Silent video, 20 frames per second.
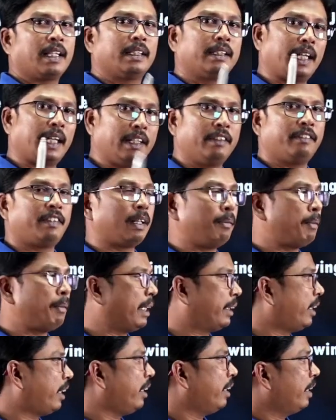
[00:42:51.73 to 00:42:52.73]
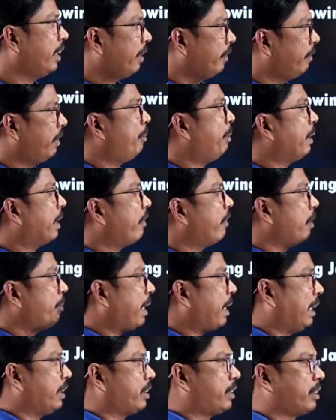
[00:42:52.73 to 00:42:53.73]
the information will be given
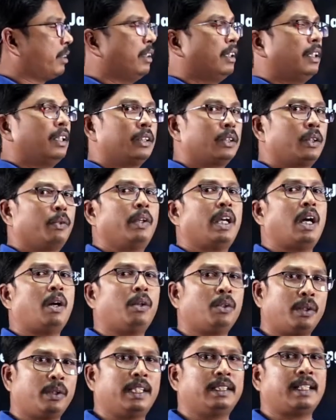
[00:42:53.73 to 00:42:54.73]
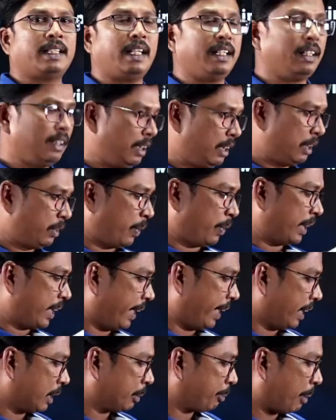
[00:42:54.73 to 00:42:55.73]
by H. So we have to decide whether
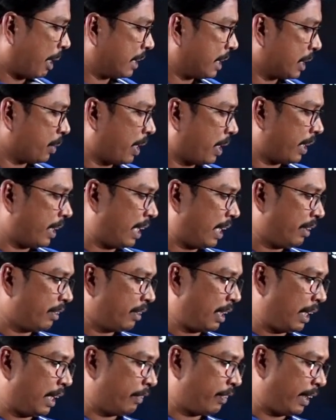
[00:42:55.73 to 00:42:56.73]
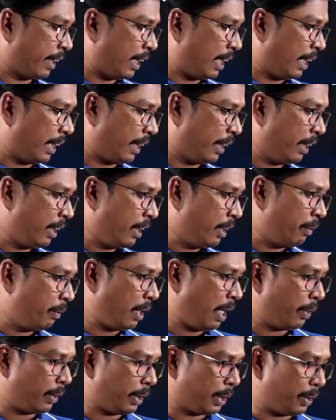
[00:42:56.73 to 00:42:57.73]
it is positive or not, and finally we
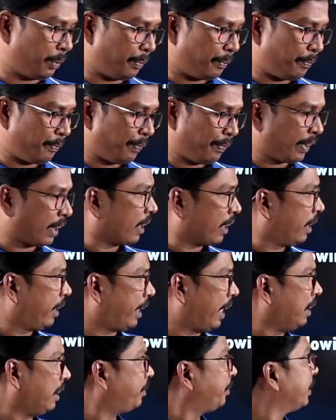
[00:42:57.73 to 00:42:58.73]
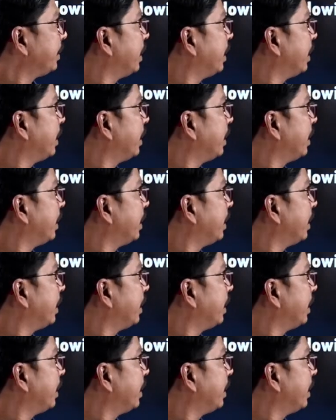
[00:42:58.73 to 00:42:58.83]
have to give, right?